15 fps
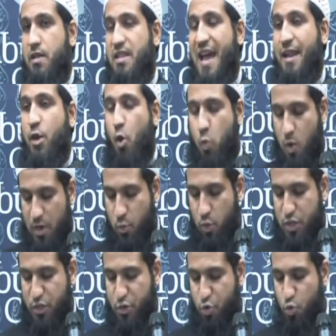that no one
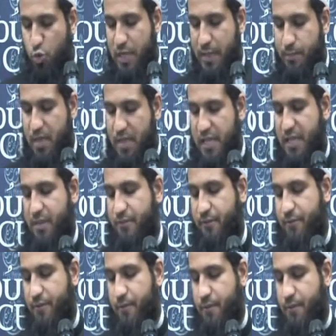will truly believe